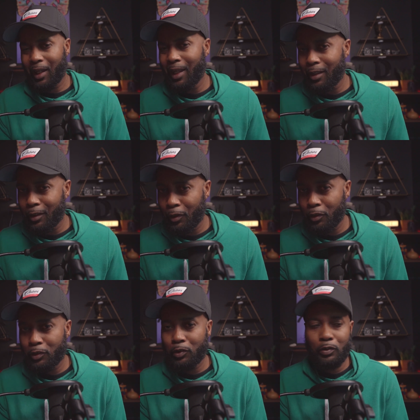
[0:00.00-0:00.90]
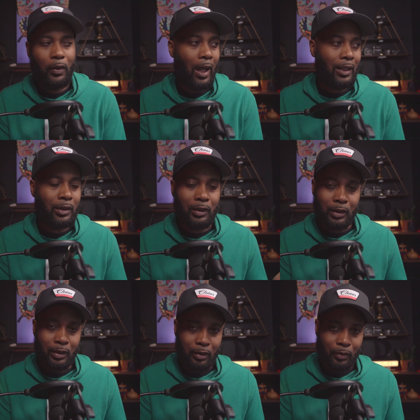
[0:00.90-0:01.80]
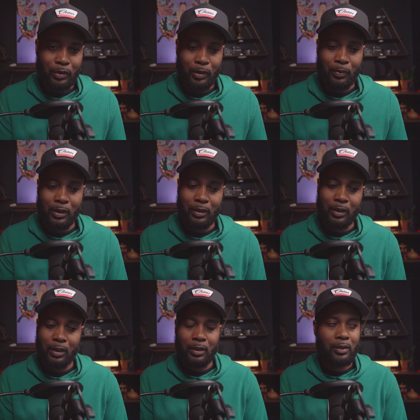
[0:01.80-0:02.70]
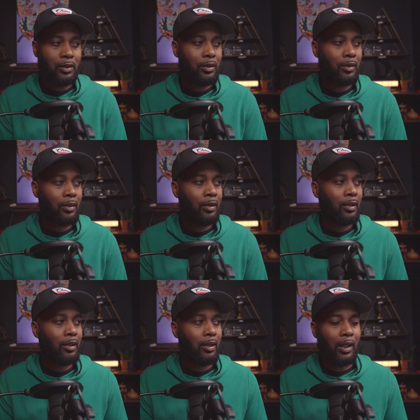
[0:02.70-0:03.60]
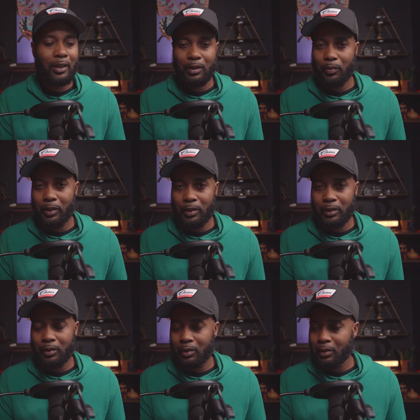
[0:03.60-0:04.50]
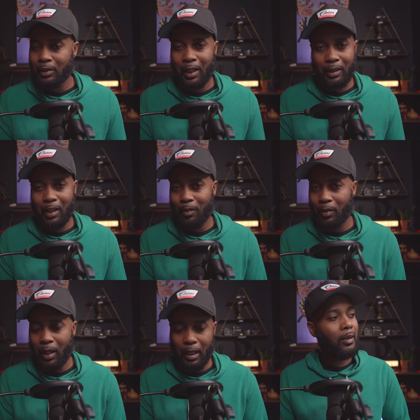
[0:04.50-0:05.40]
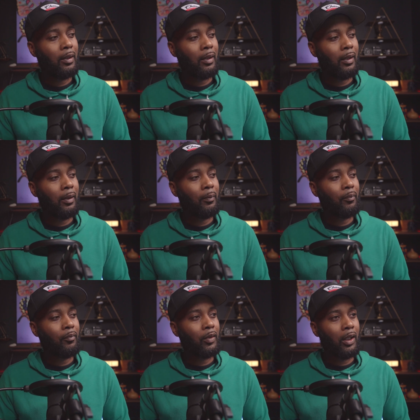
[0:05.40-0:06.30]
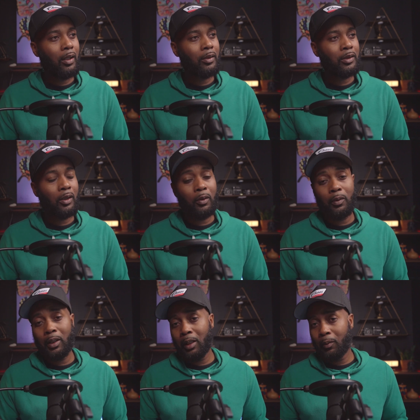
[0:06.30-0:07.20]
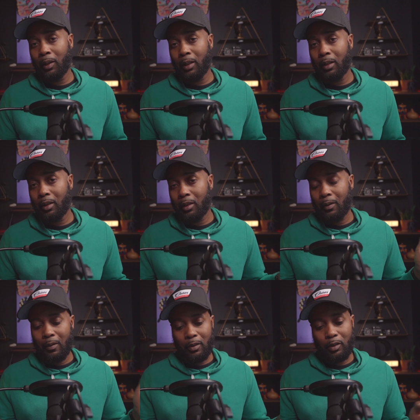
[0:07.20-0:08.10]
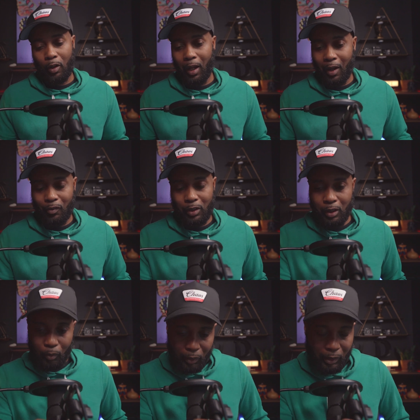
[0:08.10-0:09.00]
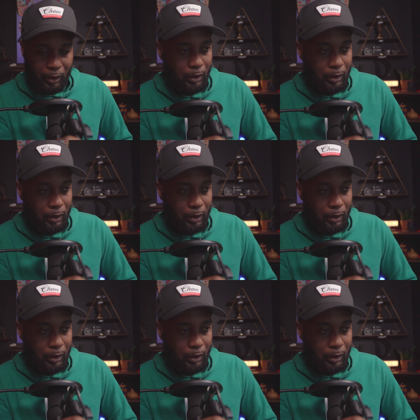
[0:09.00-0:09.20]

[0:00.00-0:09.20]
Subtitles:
and encourage you to actually, you know, submit to these exhibitions. It's not that bad. Yeah, so anyway, y'all have a good one,